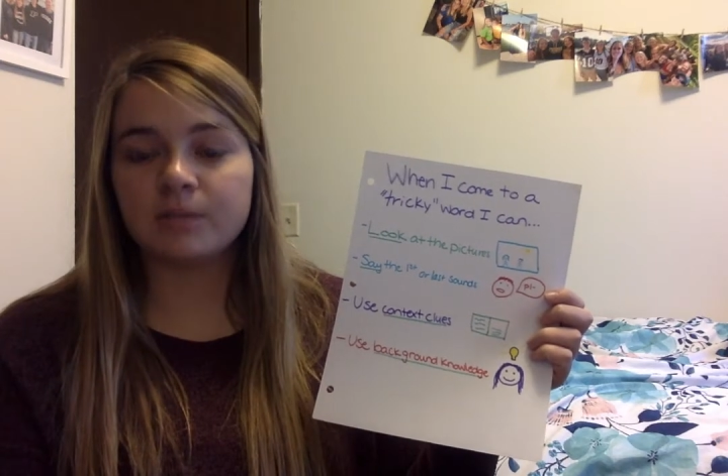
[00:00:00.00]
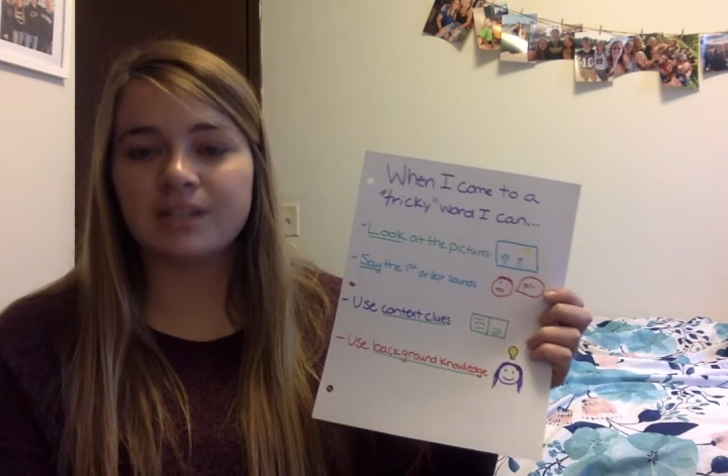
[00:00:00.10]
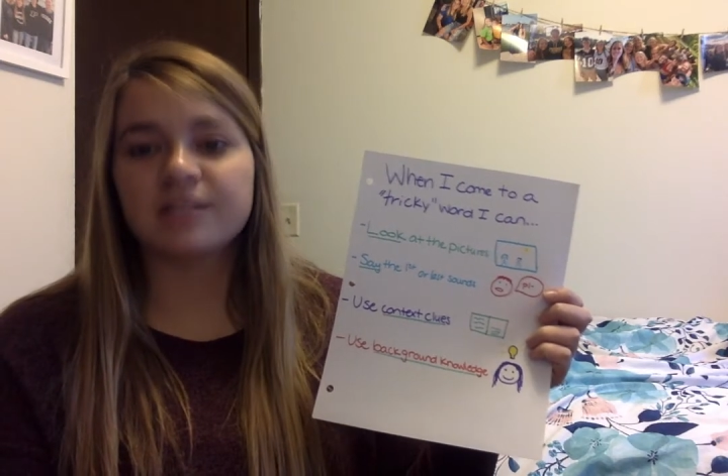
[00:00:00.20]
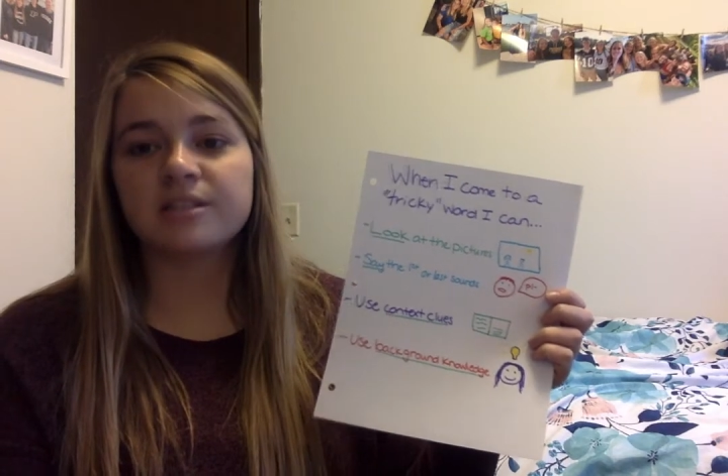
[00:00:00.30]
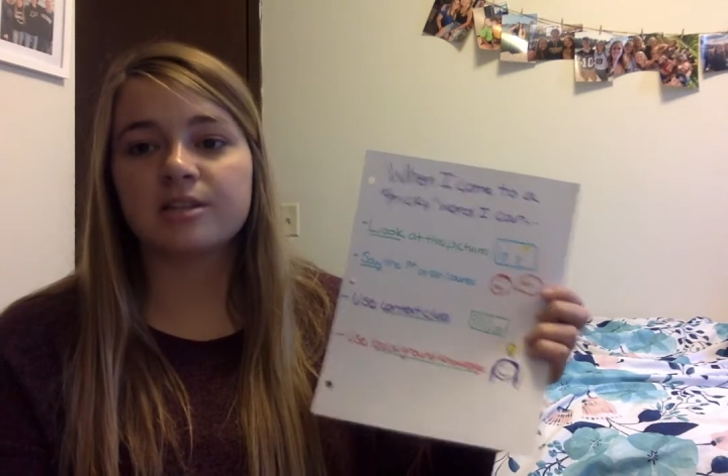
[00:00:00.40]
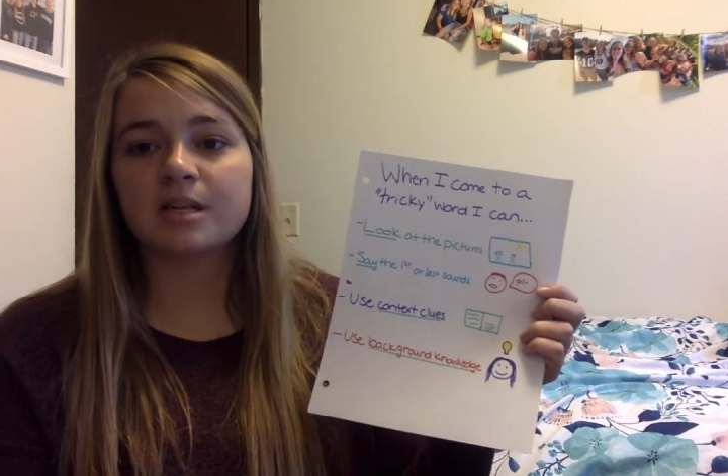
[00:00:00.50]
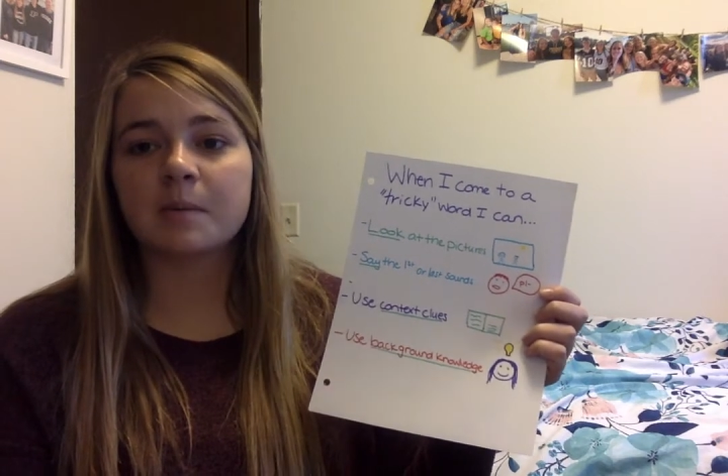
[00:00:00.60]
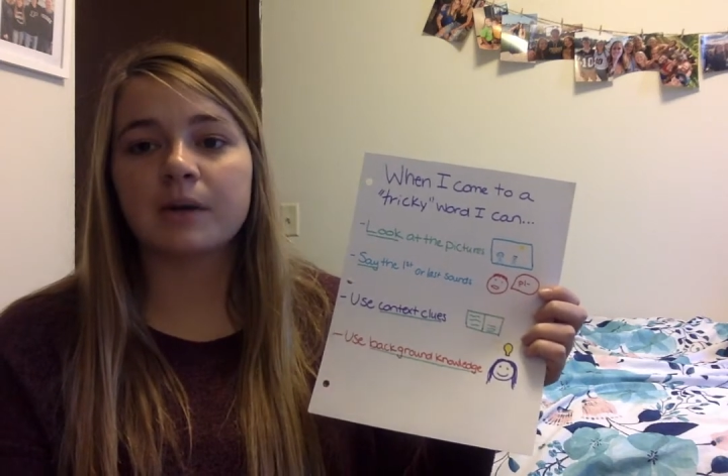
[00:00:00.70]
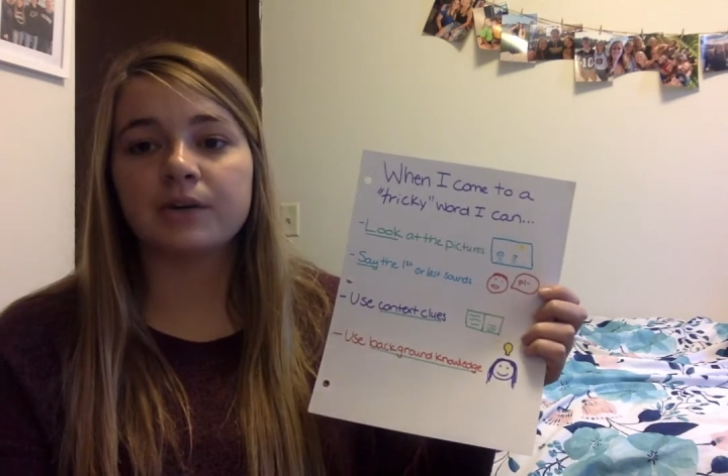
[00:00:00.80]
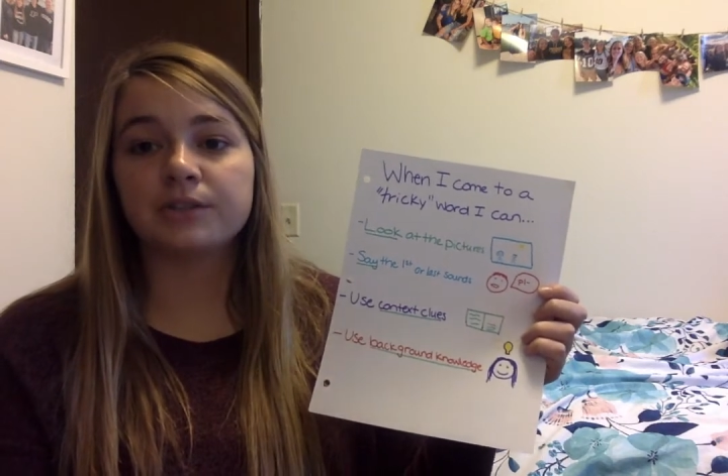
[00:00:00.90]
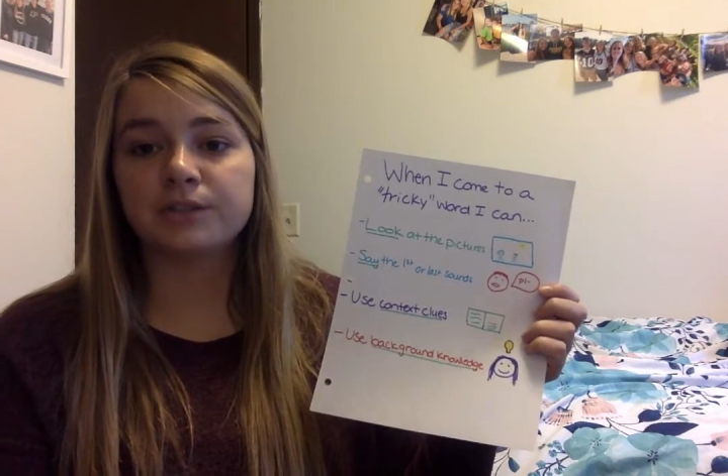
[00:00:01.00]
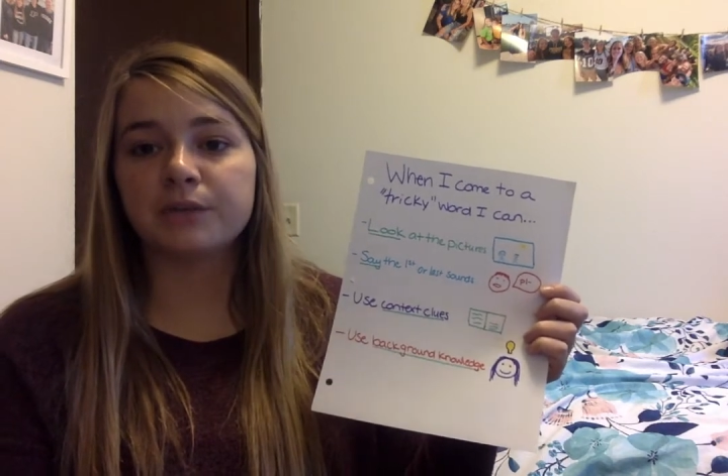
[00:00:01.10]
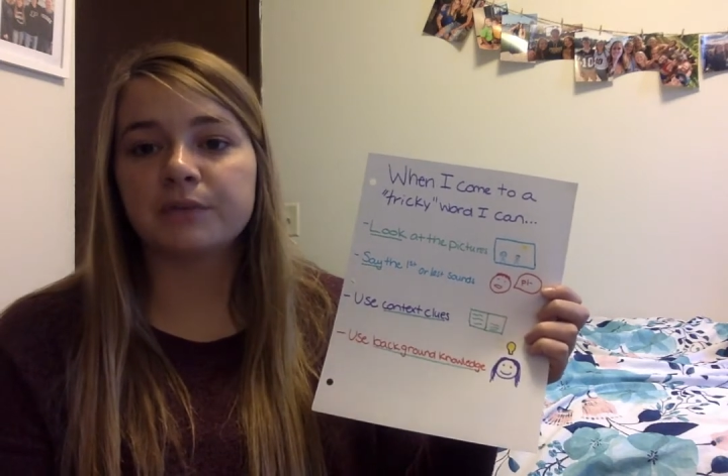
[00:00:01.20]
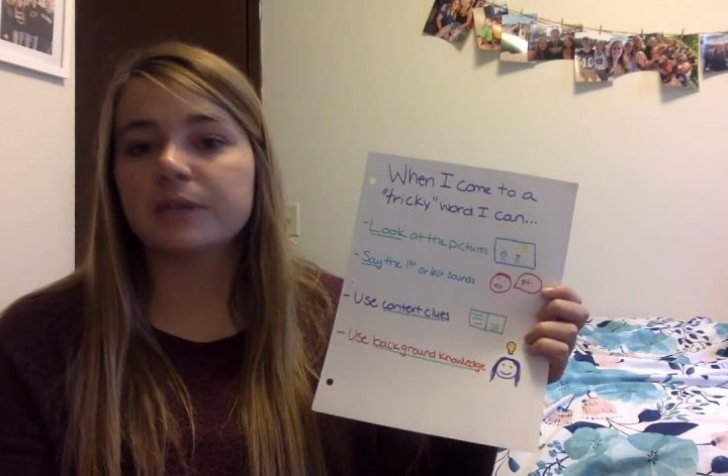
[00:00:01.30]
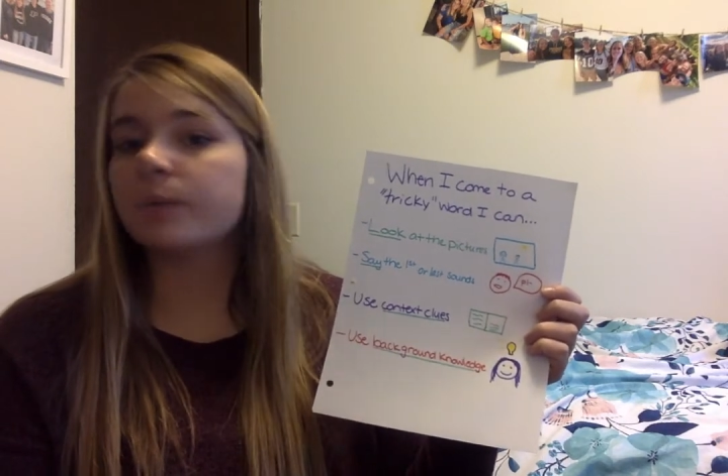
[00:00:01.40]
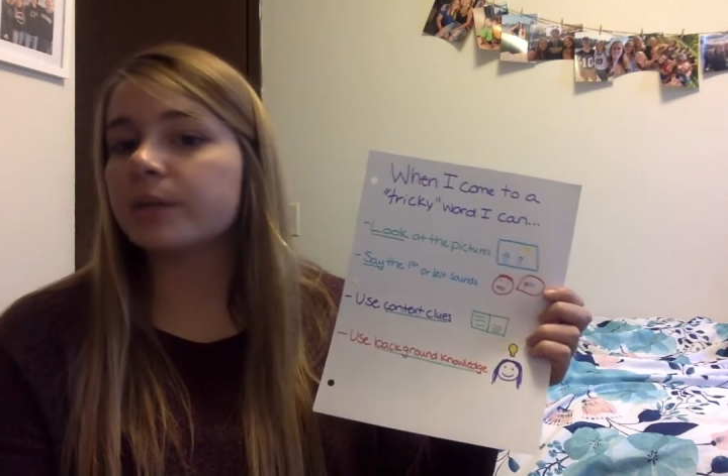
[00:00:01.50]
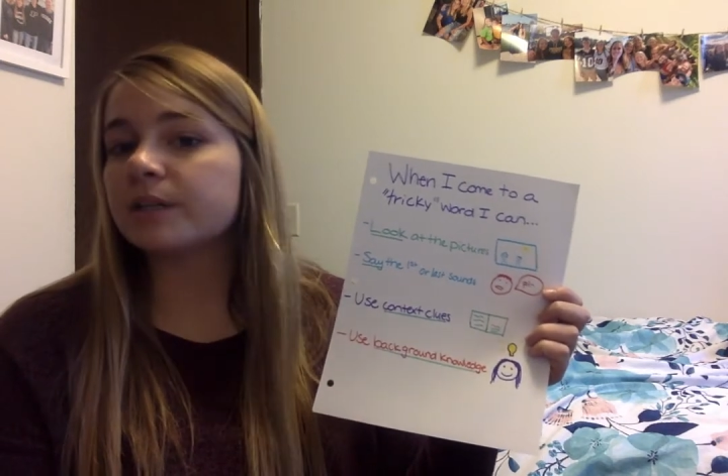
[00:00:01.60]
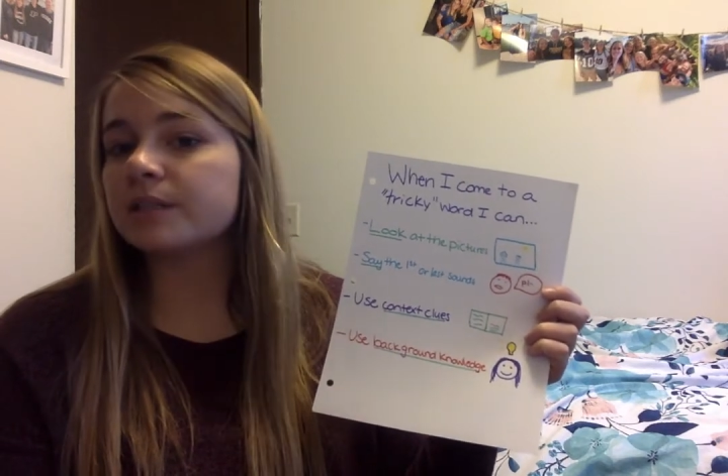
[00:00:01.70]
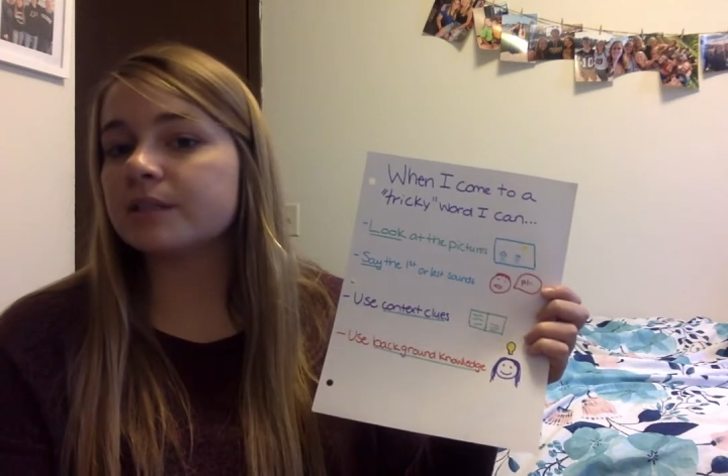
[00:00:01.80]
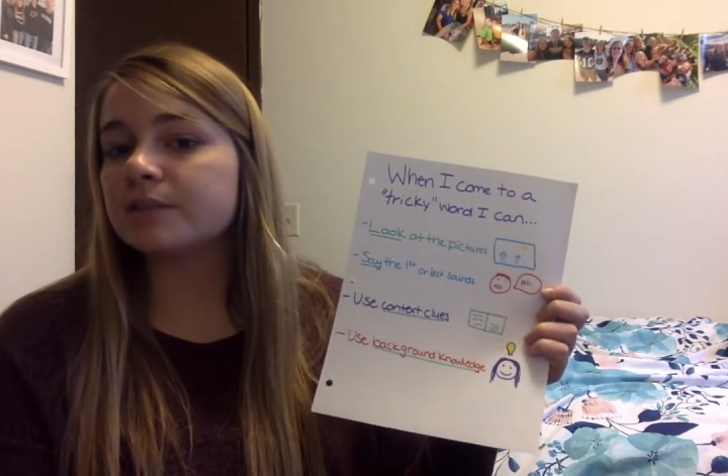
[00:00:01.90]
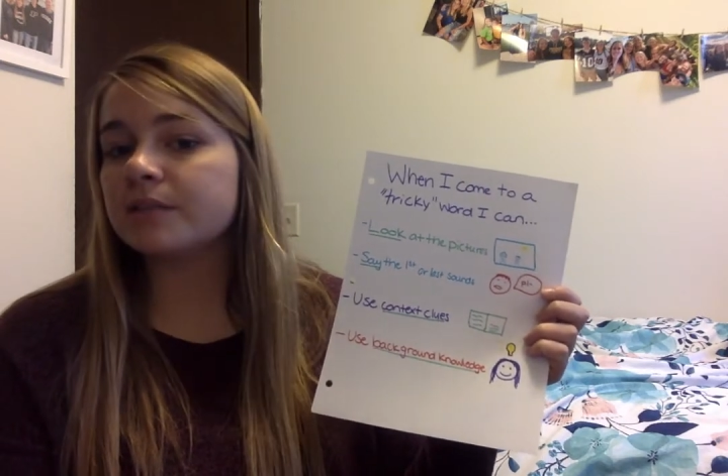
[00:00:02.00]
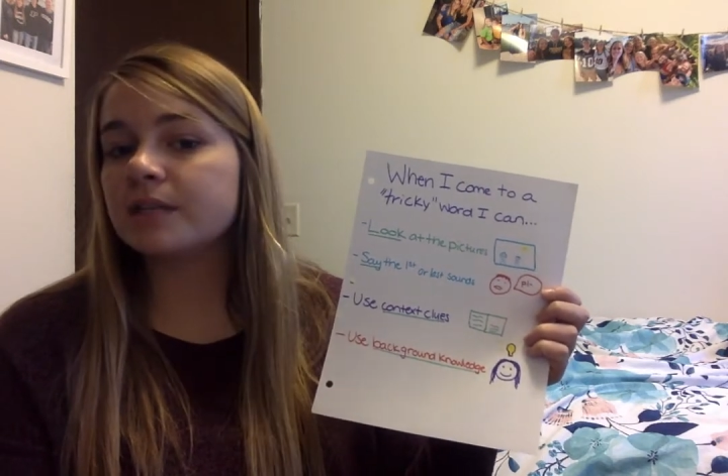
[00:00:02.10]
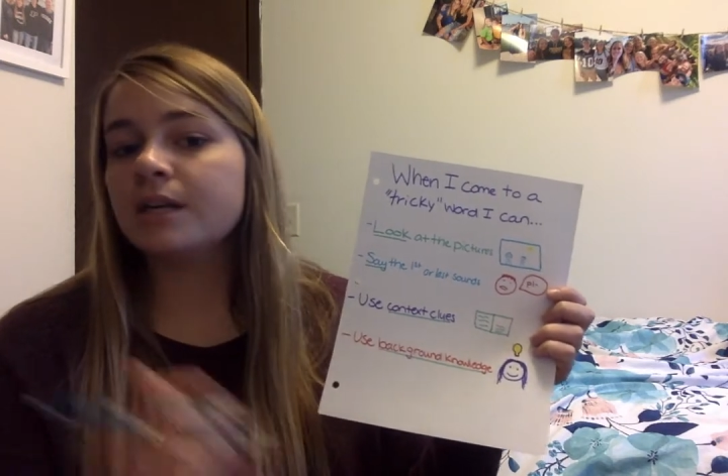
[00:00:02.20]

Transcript: but it's talking about a dolphin and where it's living,